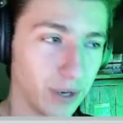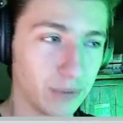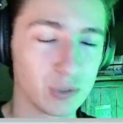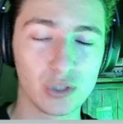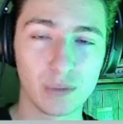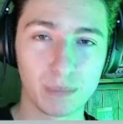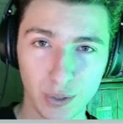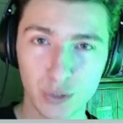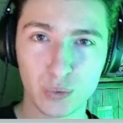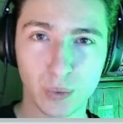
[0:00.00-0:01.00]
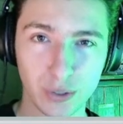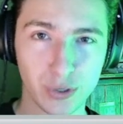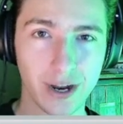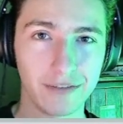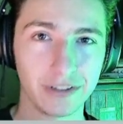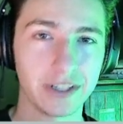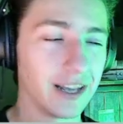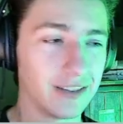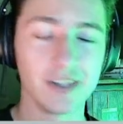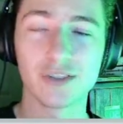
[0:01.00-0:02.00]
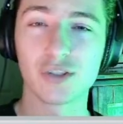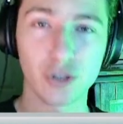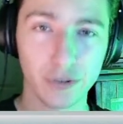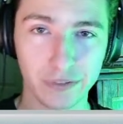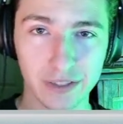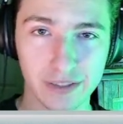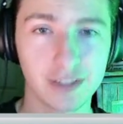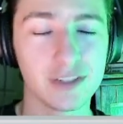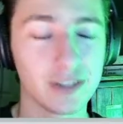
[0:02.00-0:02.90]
it was submerged while traveling and then surfaced